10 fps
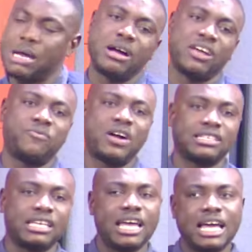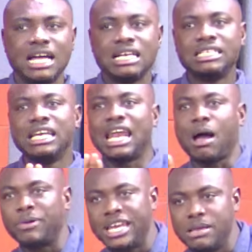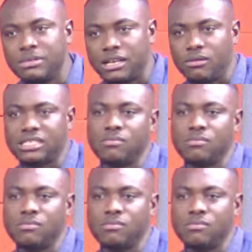about the fact that Delap in Chelsea,